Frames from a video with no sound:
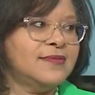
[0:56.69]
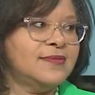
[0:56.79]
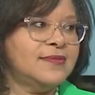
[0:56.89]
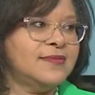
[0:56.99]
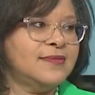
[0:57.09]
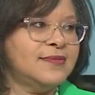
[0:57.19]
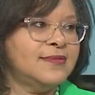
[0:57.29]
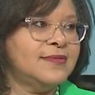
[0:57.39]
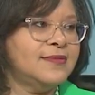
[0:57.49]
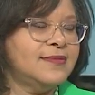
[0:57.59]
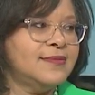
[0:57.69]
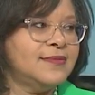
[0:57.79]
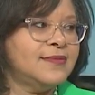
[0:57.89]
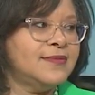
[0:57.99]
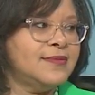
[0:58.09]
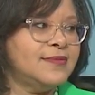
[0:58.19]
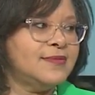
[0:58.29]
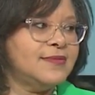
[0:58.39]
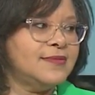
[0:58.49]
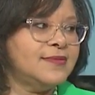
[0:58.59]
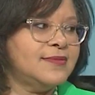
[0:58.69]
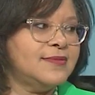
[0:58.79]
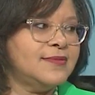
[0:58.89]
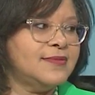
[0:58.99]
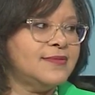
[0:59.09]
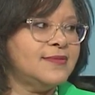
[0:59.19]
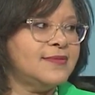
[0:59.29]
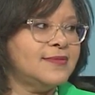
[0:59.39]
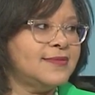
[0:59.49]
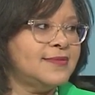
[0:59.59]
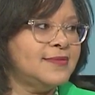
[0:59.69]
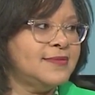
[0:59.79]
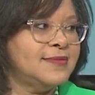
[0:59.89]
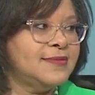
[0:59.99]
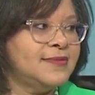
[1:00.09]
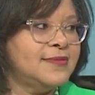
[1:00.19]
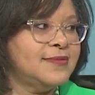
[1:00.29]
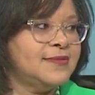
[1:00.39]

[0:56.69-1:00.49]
This person isn't speaking.